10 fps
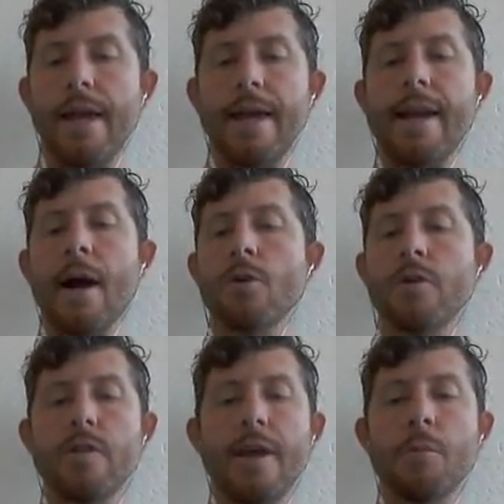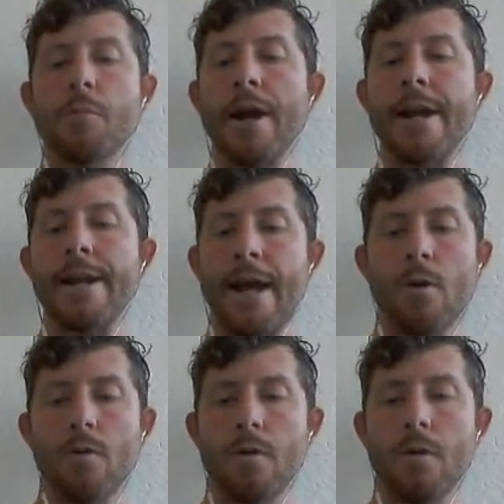Okay, now we're just at a
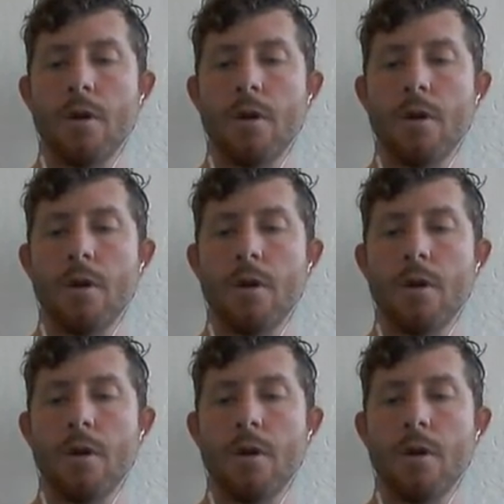breakdown.